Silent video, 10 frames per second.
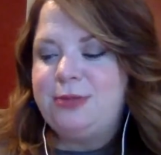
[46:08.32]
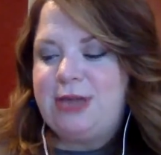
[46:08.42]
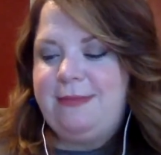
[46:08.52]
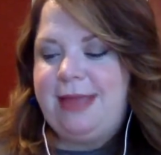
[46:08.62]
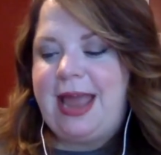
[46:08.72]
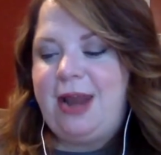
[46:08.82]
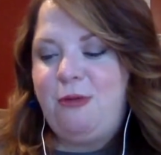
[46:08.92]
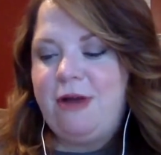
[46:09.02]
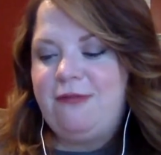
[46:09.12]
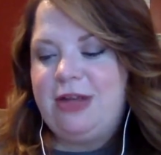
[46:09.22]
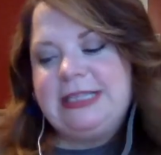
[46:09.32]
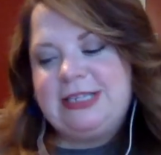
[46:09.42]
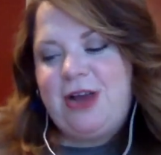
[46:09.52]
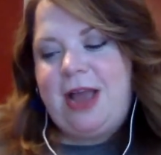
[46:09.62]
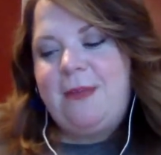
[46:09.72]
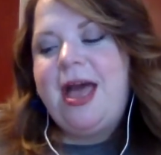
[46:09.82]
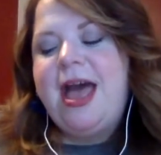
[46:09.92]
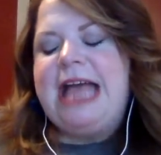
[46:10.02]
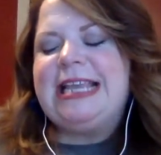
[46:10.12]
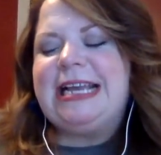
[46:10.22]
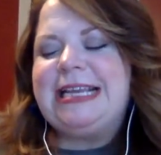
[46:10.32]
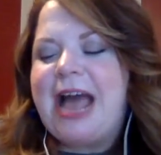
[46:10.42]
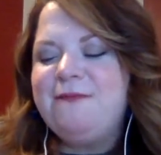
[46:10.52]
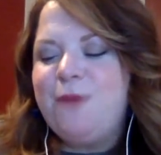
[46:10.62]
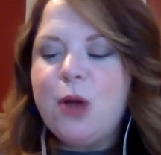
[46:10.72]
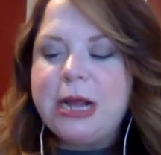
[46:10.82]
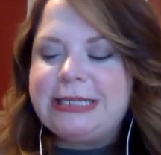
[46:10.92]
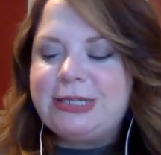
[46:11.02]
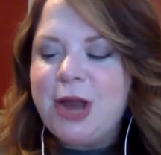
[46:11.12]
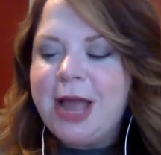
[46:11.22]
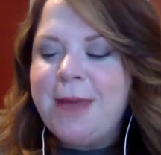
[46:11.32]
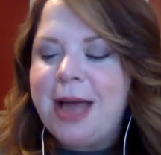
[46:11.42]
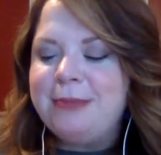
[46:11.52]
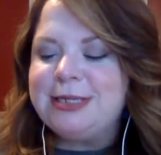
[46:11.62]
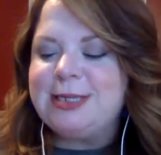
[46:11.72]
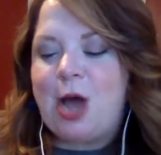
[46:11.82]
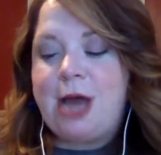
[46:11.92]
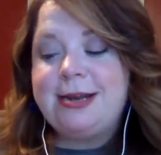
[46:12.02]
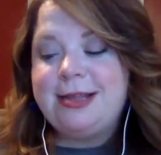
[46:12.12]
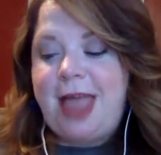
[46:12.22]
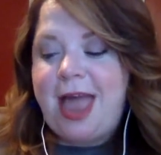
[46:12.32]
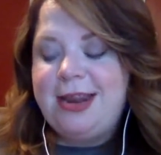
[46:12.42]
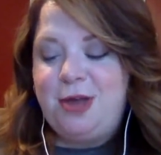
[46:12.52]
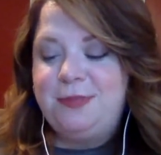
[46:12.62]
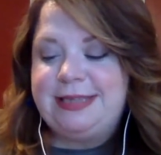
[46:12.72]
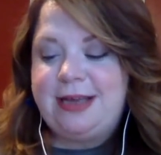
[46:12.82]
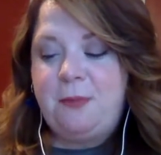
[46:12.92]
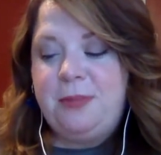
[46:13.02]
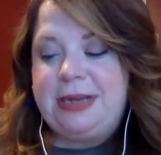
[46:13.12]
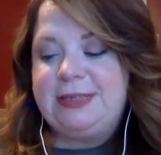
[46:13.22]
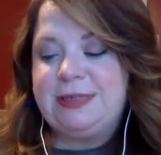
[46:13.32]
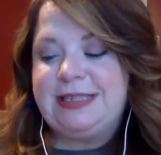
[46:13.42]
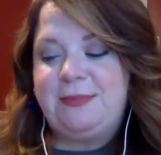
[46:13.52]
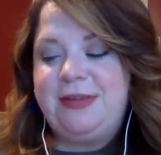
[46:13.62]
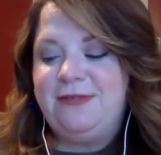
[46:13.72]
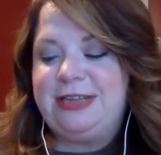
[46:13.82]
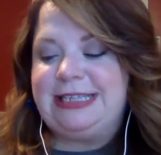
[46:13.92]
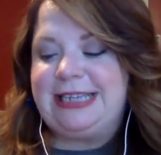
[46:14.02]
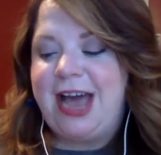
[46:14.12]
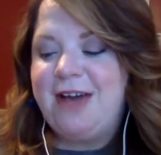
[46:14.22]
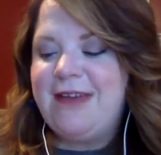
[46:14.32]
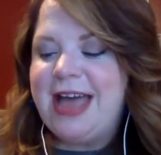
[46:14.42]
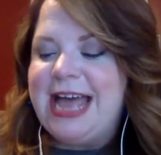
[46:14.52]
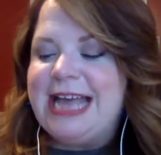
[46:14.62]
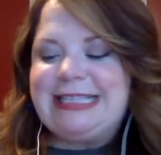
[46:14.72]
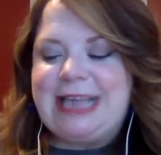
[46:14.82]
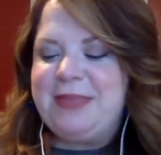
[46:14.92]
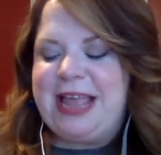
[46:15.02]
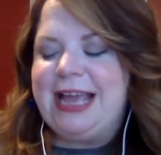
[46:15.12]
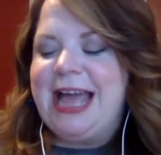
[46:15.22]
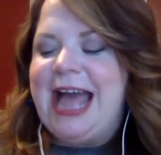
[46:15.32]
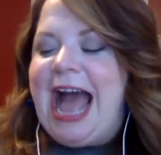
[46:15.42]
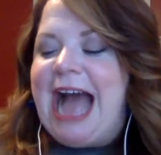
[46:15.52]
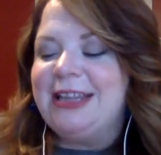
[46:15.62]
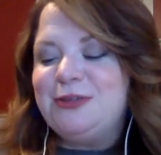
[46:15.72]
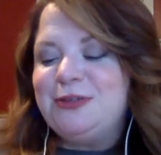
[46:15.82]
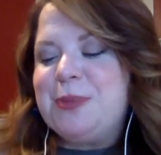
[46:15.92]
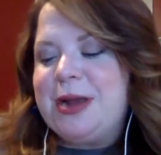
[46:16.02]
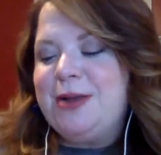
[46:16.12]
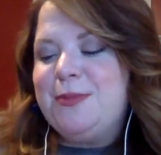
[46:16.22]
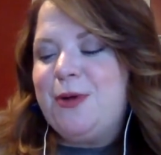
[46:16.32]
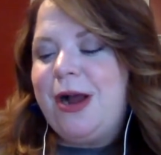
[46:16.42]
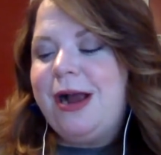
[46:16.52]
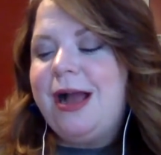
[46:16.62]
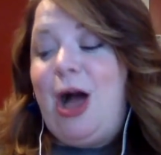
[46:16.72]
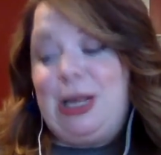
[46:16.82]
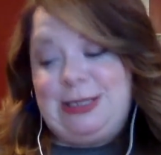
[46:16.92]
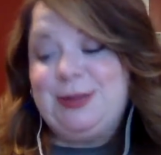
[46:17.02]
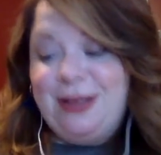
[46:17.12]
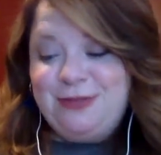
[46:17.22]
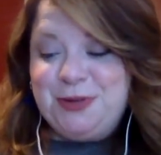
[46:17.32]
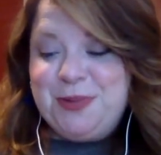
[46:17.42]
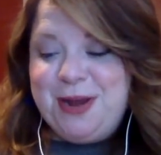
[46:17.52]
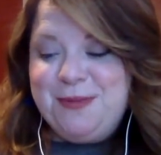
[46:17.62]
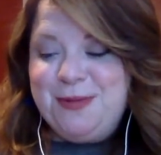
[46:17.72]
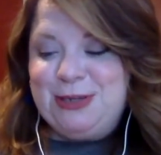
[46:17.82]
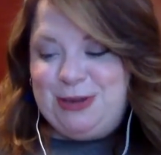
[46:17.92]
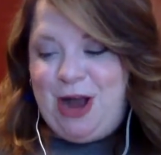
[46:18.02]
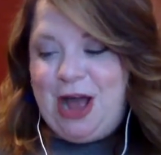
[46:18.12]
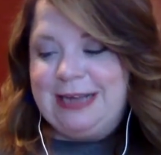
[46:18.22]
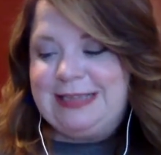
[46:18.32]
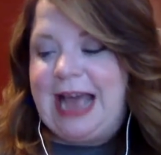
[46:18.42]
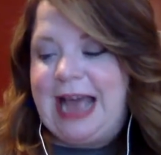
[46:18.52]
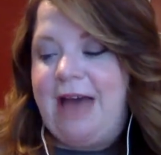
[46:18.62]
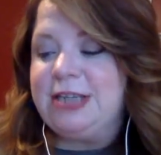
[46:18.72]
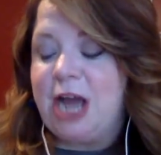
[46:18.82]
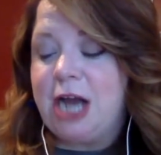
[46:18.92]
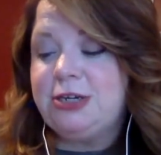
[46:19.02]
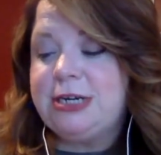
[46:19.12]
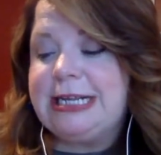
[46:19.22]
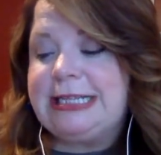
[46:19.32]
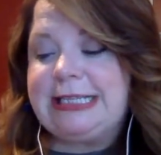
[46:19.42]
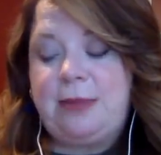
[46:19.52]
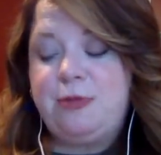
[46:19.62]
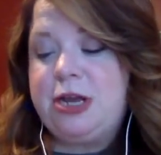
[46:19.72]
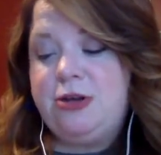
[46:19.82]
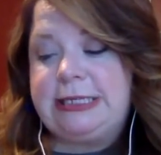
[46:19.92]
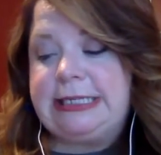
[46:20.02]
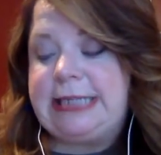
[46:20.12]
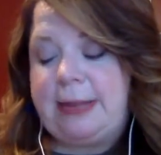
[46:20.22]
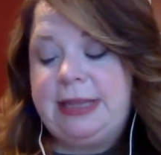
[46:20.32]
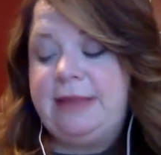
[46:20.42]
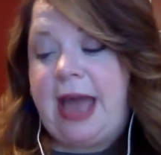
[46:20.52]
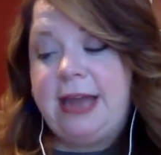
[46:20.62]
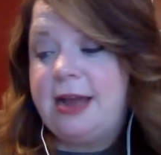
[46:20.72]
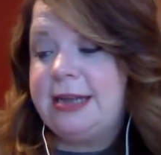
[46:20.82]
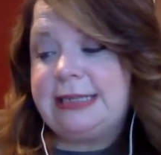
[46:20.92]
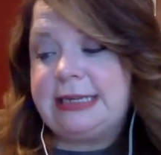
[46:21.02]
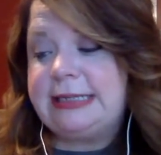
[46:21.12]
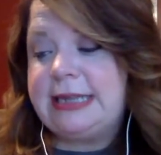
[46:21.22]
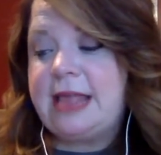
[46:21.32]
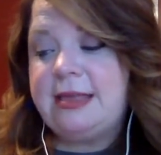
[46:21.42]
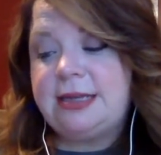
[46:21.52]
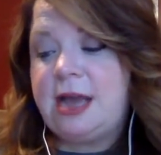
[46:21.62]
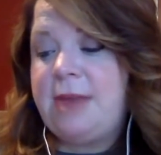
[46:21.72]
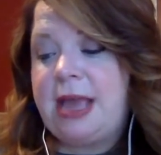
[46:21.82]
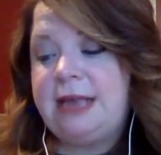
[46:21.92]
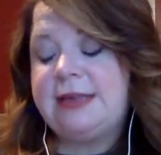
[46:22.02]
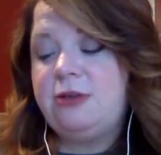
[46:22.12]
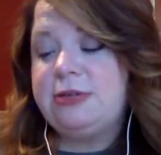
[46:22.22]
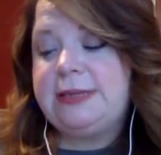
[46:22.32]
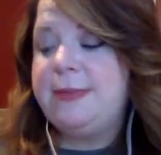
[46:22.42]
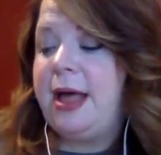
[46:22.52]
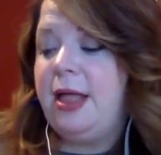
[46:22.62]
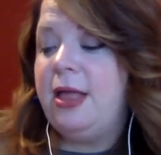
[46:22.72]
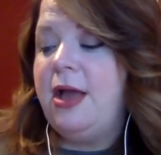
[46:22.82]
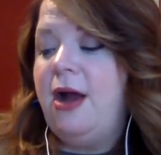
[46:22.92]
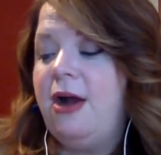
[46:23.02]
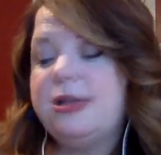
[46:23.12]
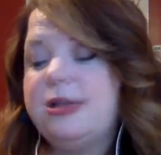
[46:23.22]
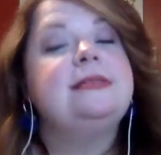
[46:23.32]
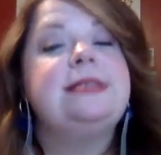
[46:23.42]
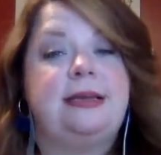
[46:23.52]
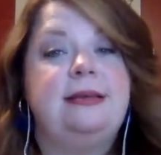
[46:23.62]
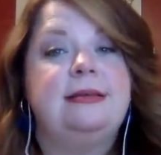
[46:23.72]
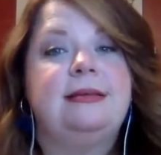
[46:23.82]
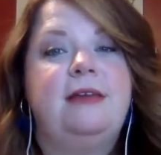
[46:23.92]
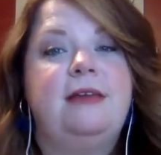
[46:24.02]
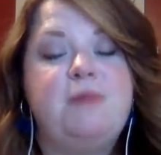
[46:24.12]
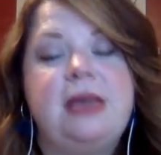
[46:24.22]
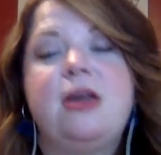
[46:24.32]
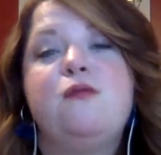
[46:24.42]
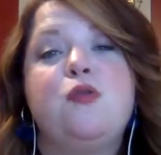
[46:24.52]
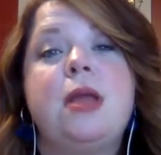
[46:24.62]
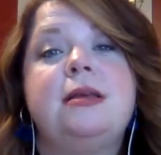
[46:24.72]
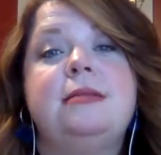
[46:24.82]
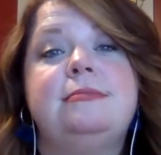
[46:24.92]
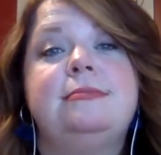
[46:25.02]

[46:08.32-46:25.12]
Jamie, and I work for Instagram. Like, not for Instagram. I'm just on it a lot in hopes that companies will send me free stuff. Same thing. I love Drew Barrymore. Also love Drew Barrymore's Crocs. I have a doctorate in celebrity Chris's. I believe Adnan is innocent and that Tom Hanks and Kristen Bell are guilty of being overrated.